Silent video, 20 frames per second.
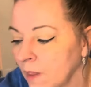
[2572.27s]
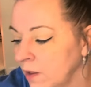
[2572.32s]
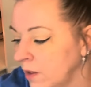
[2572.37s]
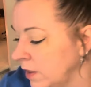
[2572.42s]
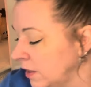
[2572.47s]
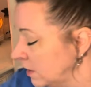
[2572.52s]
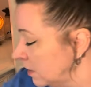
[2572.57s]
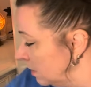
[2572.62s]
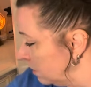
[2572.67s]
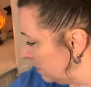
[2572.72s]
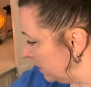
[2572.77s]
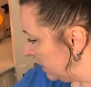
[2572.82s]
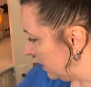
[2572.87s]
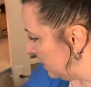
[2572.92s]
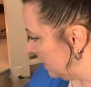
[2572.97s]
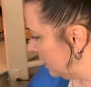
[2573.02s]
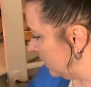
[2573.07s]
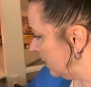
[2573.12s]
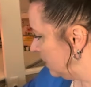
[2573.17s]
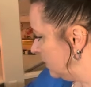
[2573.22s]
Here, let me
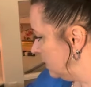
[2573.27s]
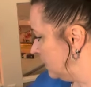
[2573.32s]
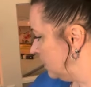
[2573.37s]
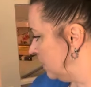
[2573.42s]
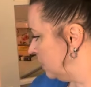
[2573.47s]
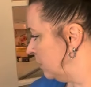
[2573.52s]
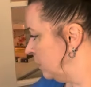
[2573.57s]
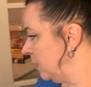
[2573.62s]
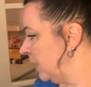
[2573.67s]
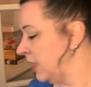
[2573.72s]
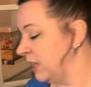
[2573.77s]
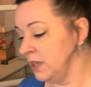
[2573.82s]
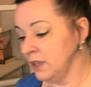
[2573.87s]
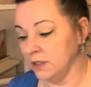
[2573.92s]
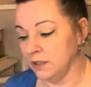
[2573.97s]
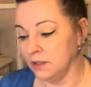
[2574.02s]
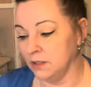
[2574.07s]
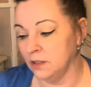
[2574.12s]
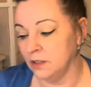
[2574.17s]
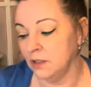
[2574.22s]
get things out of the way.
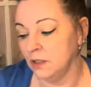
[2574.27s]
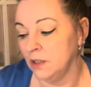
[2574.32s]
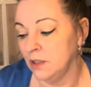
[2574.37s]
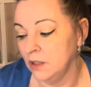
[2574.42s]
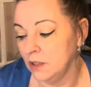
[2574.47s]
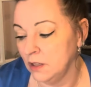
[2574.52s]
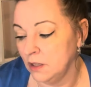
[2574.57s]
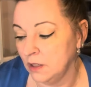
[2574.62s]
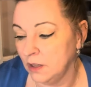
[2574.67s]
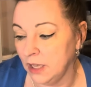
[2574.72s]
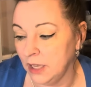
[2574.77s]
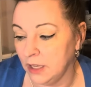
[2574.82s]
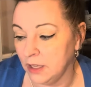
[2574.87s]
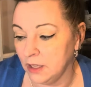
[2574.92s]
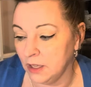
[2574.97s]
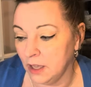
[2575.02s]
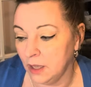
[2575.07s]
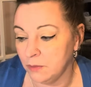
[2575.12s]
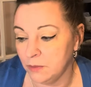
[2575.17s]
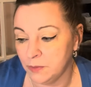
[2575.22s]
Like,
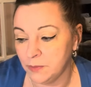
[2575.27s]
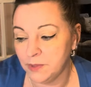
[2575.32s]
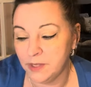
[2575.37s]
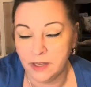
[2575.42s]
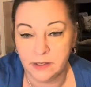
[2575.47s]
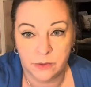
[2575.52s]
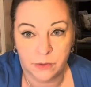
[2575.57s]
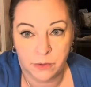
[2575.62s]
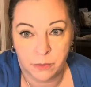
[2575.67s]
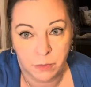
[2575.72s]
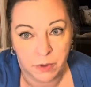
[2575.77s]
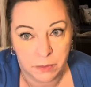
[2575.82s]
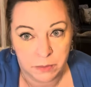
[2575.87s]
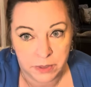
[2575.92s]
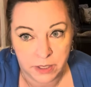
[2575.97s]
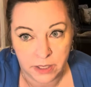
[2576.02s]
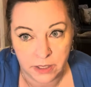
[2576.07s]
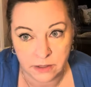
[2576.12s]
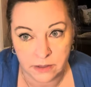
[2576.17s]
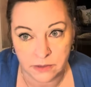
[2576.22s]
I'm obsessed with
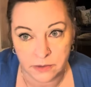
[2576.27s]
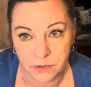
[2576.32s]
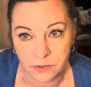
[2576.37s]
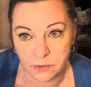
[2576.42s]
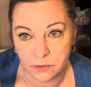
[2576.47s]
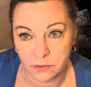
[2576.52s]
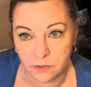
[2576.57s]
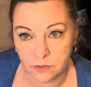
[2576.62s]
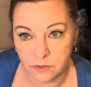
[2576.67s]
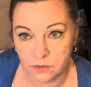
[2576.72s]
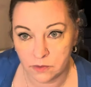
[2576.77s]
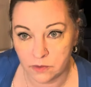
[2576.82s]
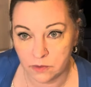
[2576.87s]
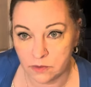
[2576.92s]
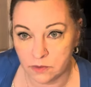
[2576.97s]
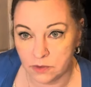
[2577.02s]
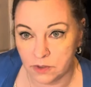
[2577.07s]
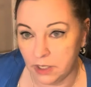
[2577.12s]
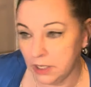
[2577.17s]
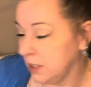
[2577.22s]
pumpkins.
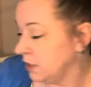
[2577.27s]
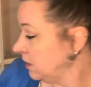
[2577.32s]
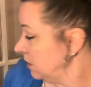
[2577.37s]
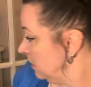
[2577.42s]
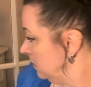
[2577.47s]
Like,